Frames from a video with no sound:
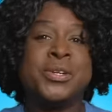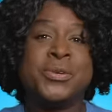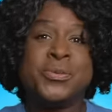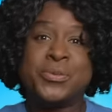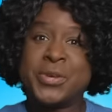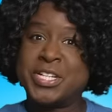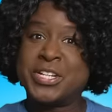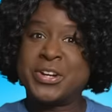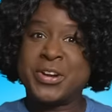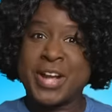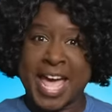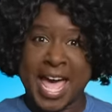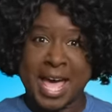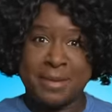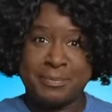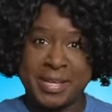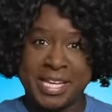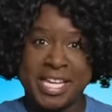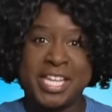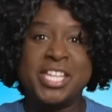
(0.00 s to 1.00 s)
When you're
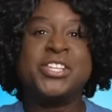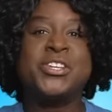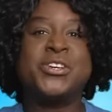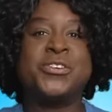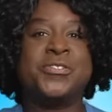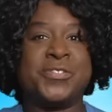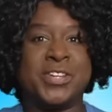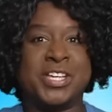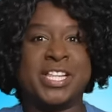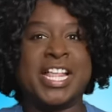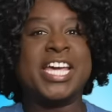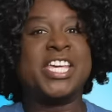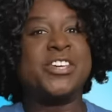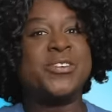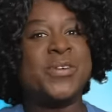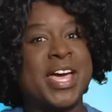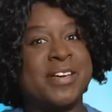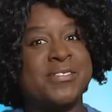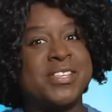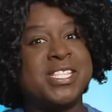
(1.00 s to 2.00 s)
happy, you'll feel like you
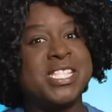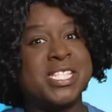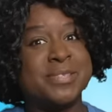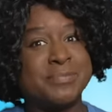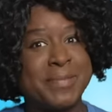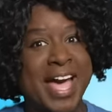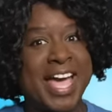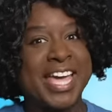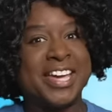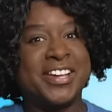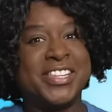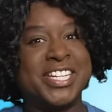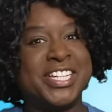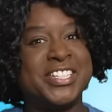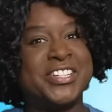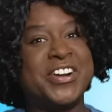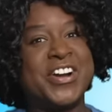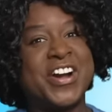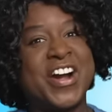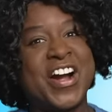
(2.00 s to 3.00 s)
have a smile in
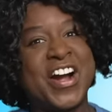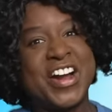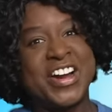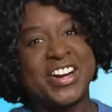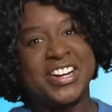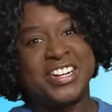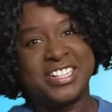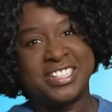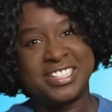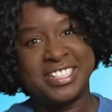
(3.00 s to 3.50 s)
your heart.